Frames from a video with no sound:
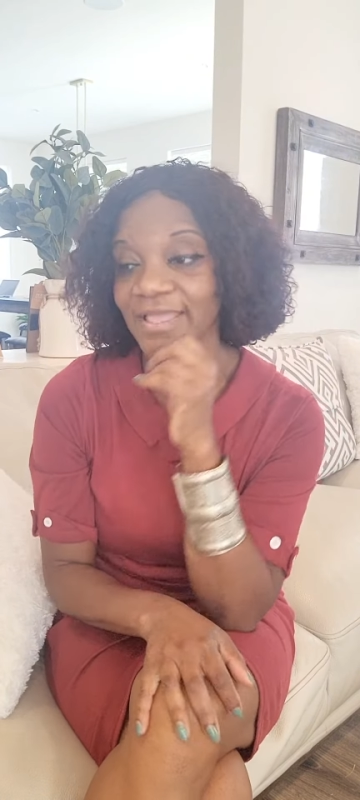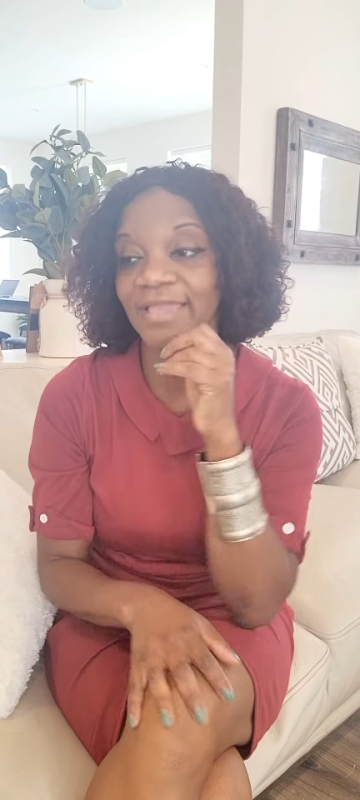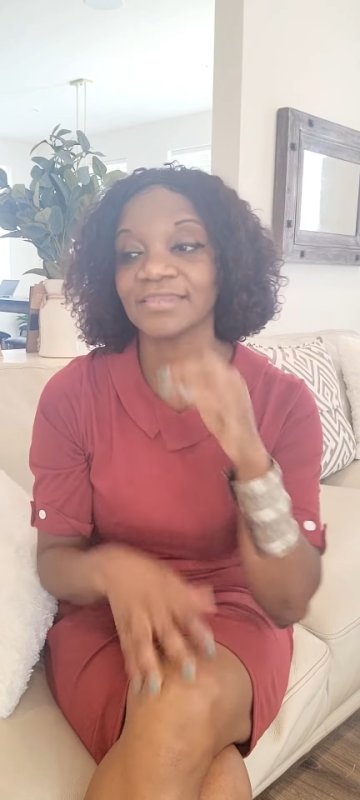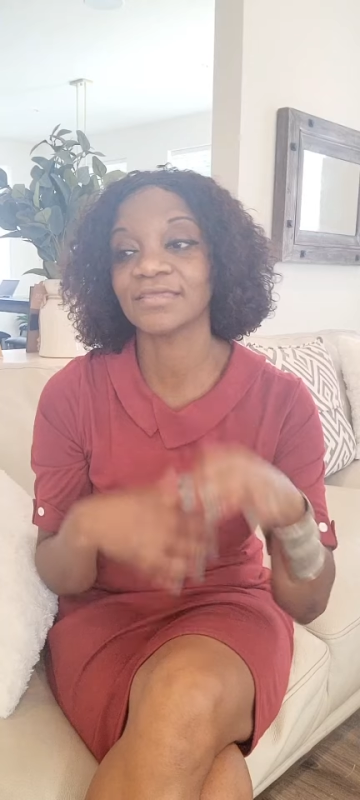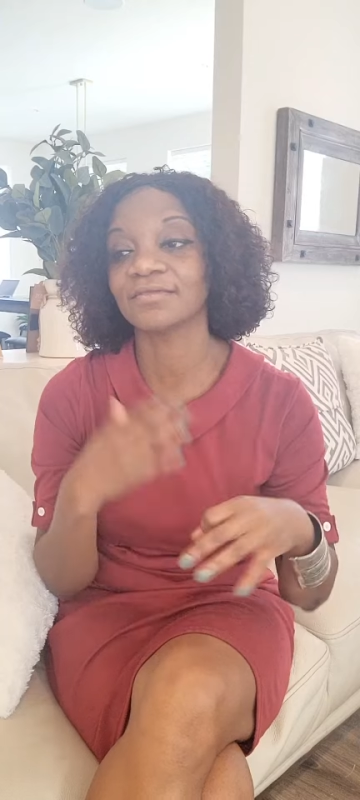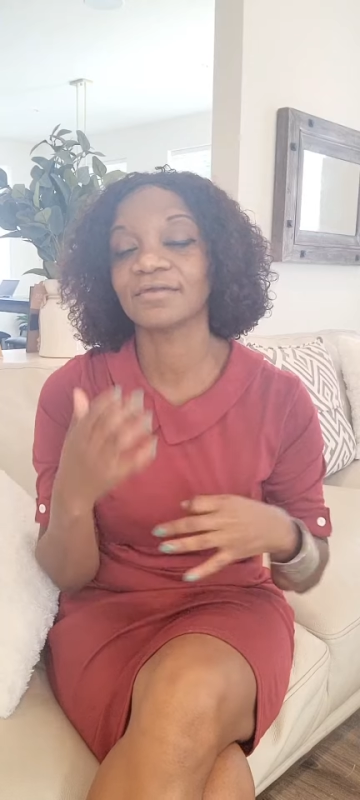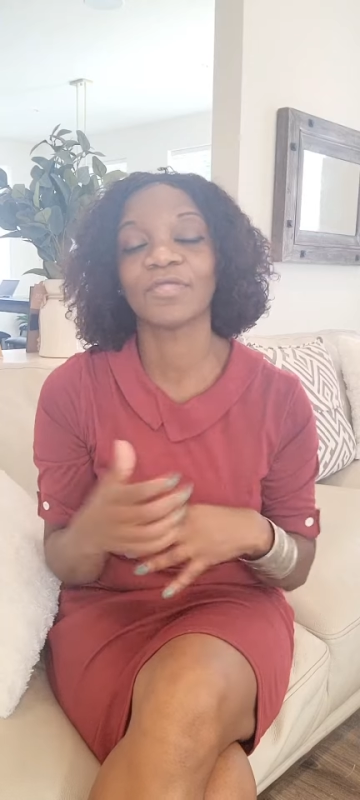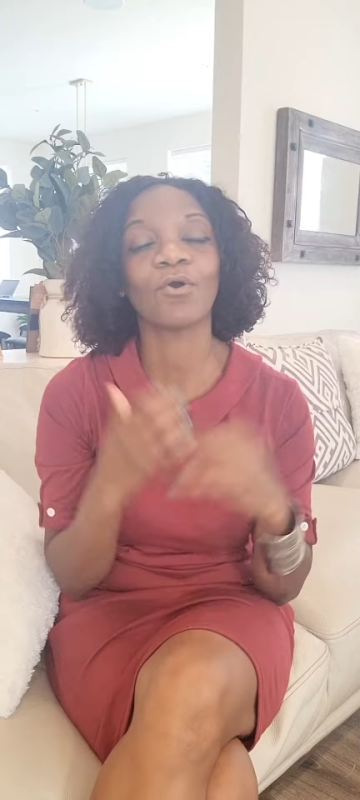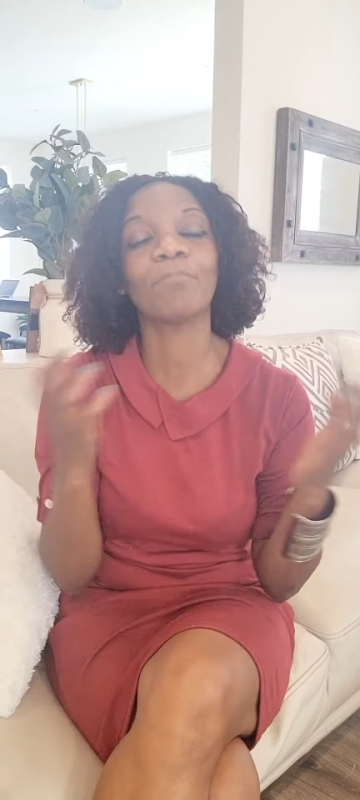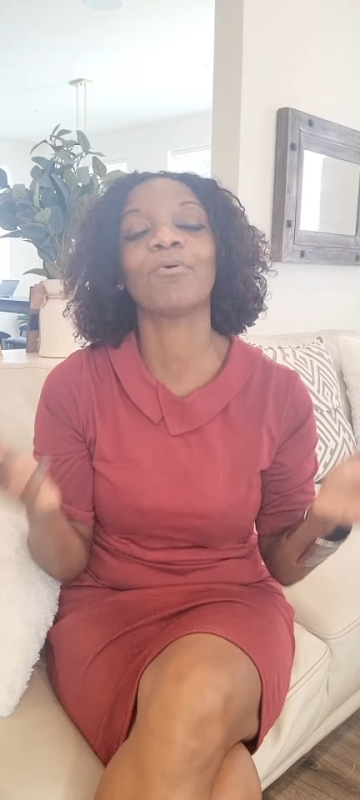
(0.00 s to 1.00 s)
And the
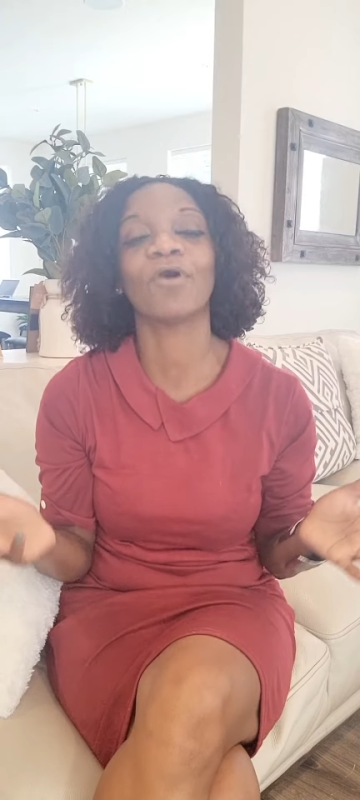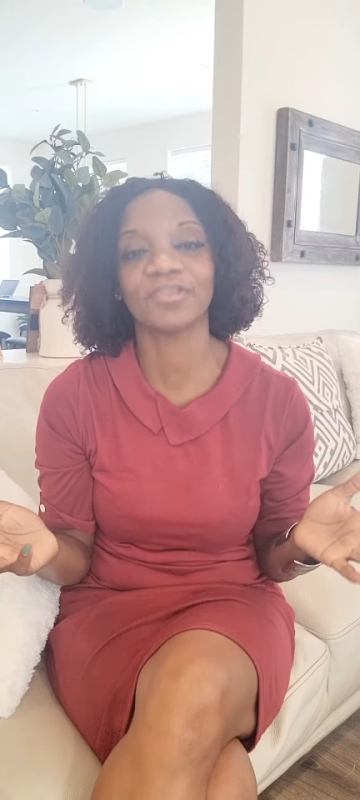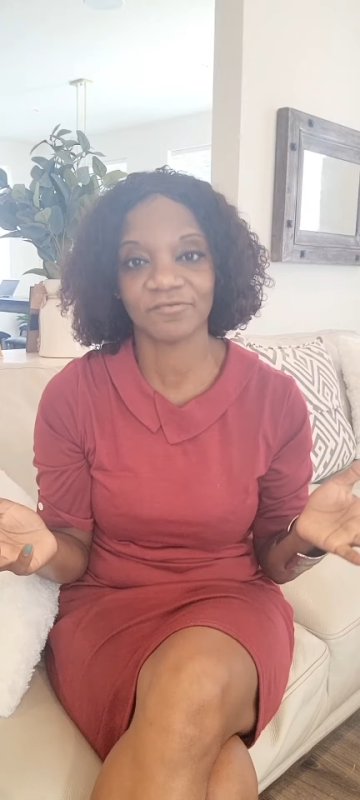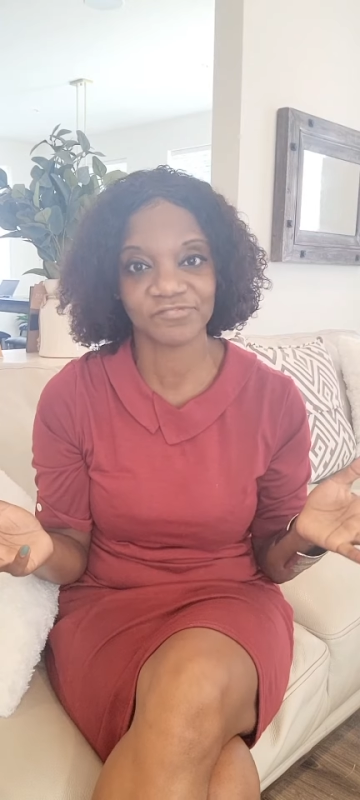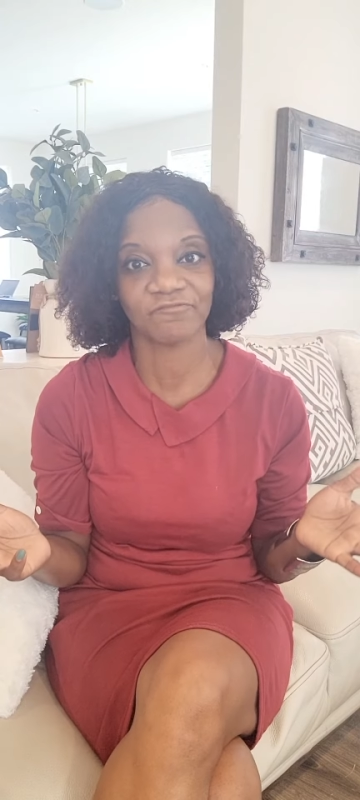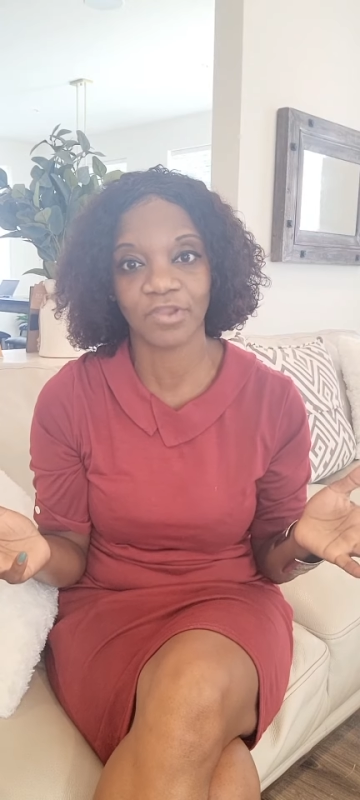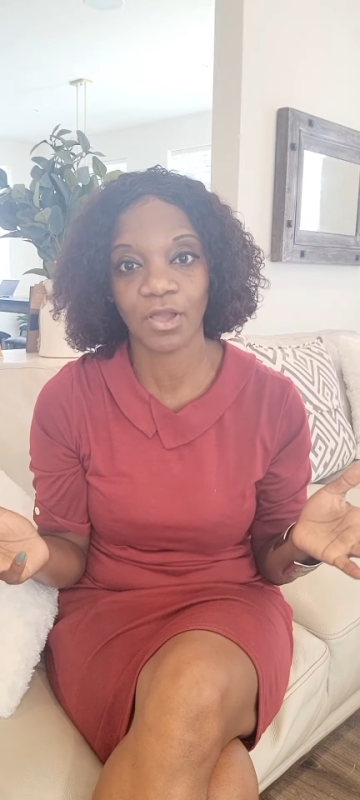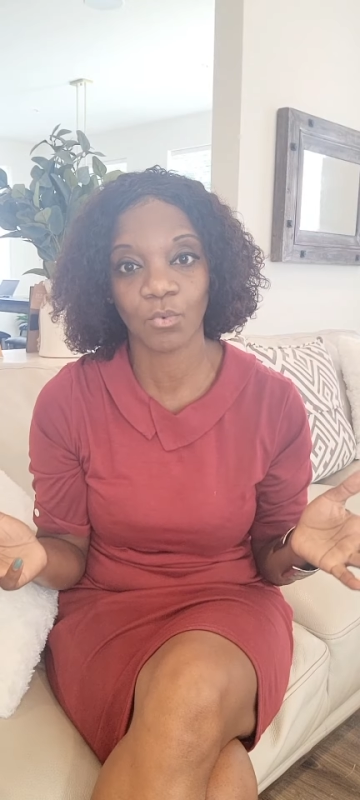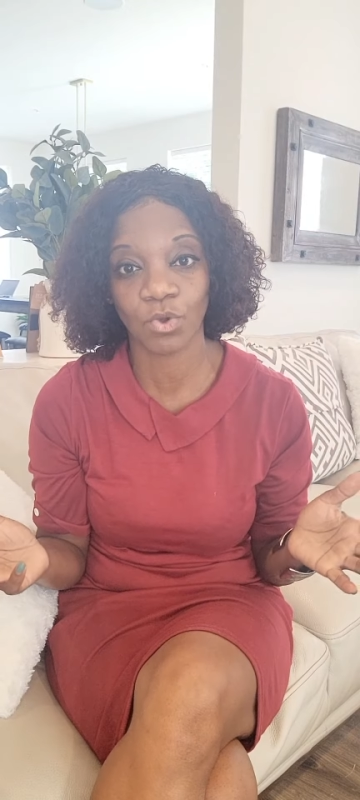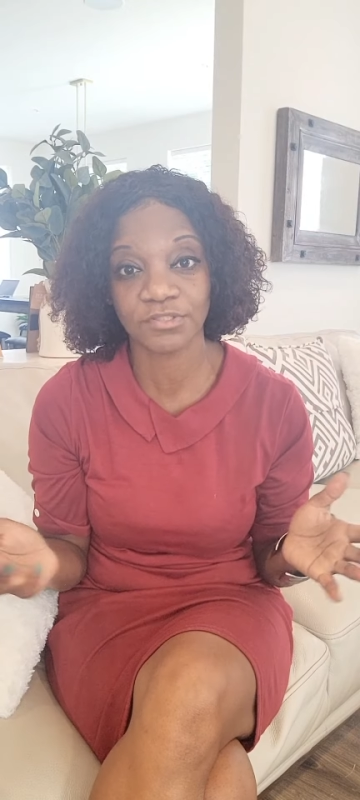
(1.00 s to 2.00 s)
whole point of the
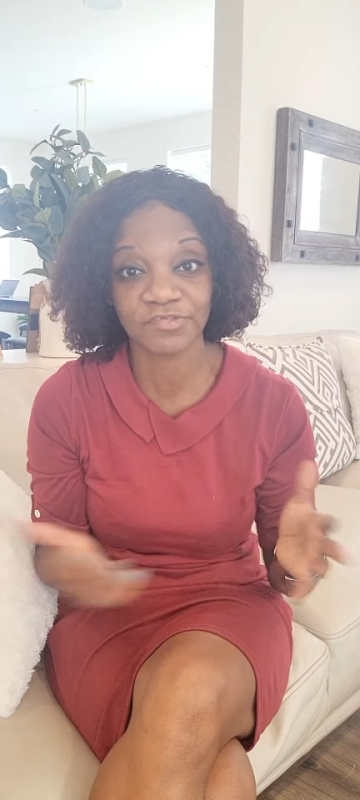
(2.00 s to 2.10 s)
vlog was,